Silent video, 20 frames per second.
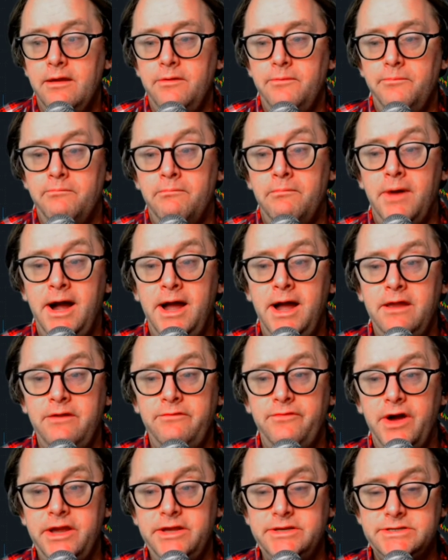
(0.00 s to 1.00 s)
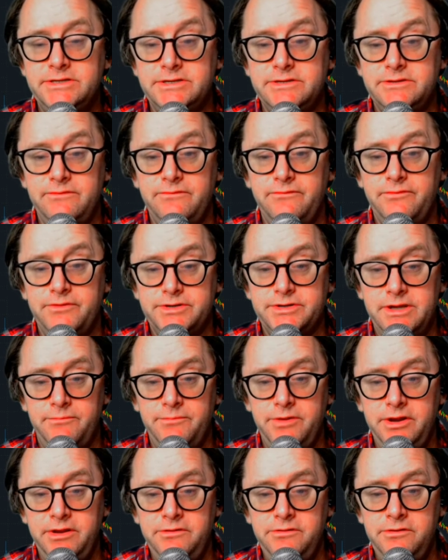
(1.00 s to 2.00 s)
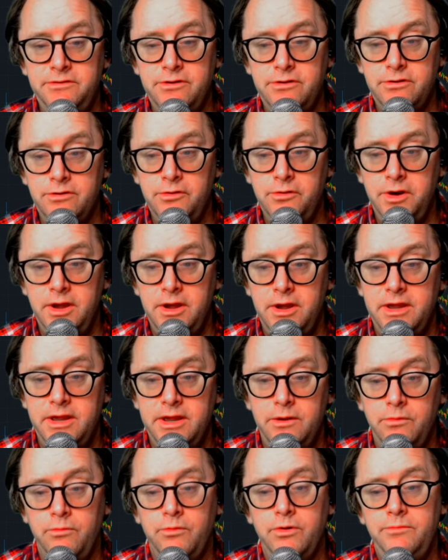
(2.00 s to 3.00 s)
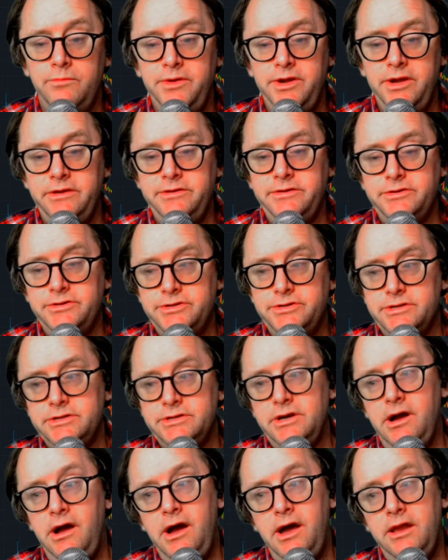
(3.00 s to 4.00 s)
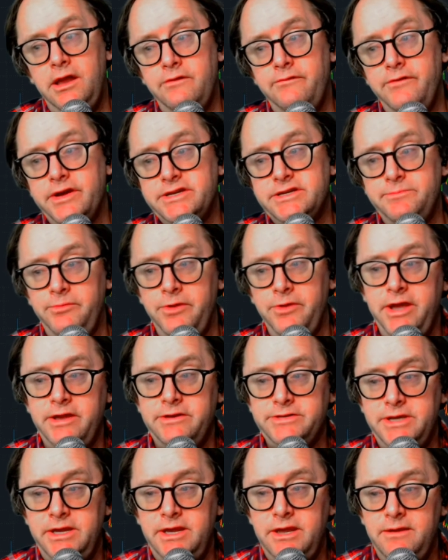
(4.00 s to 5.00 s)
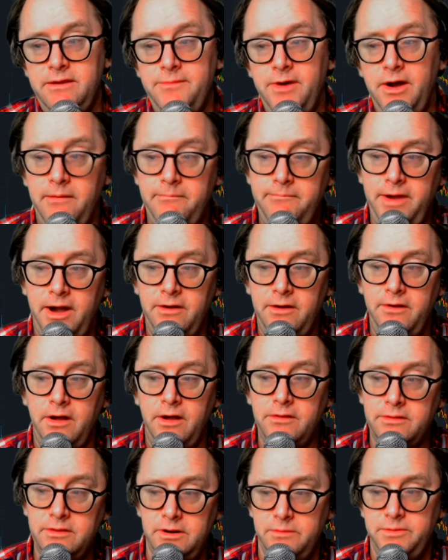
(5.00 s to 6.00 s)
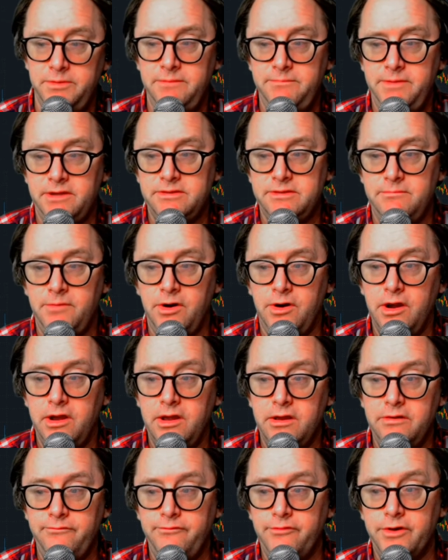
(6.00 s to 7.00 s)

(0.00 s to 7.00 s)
my advice for somebody new would be to just kind of explain to him a little bit about the market.